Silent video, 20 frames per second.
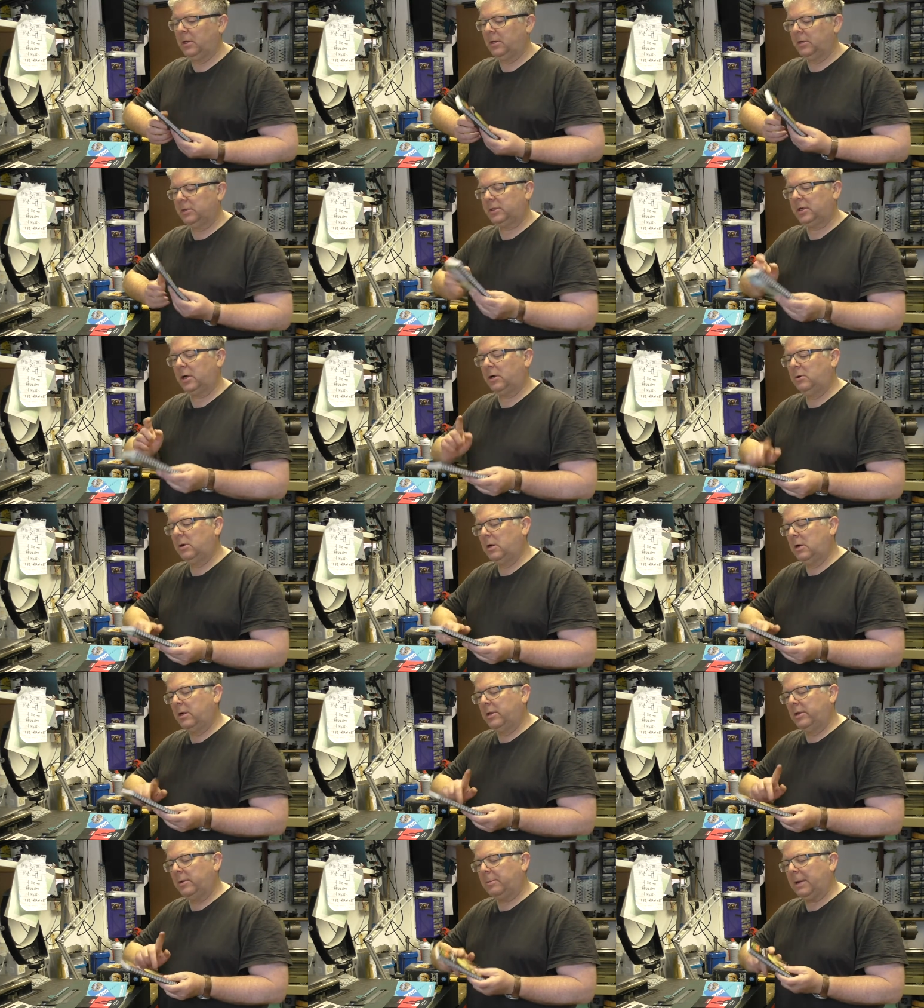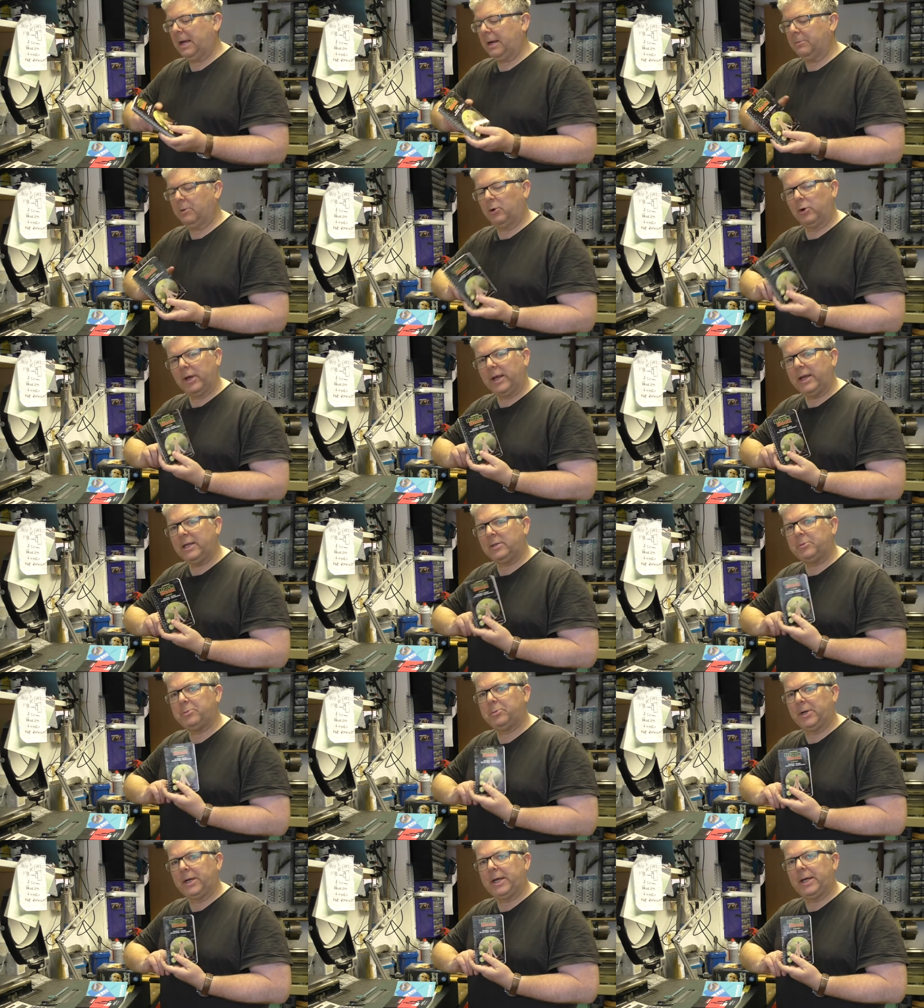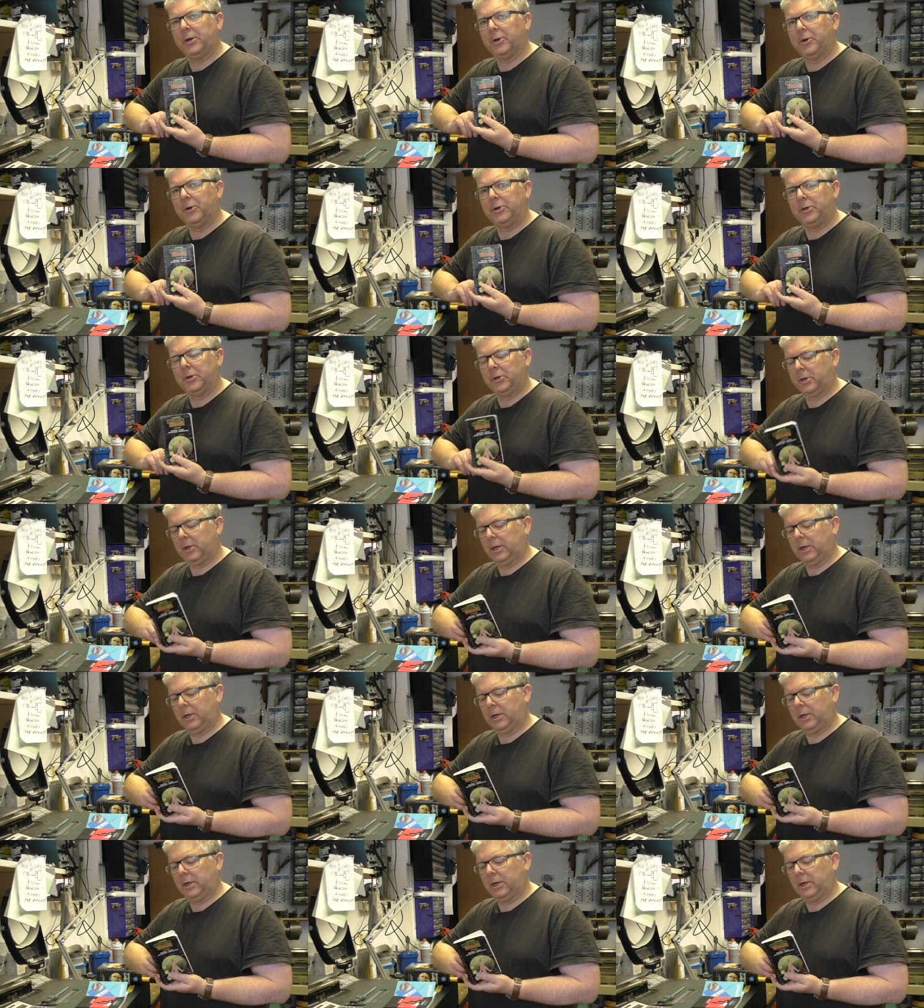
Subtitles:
So the black book is pretty good.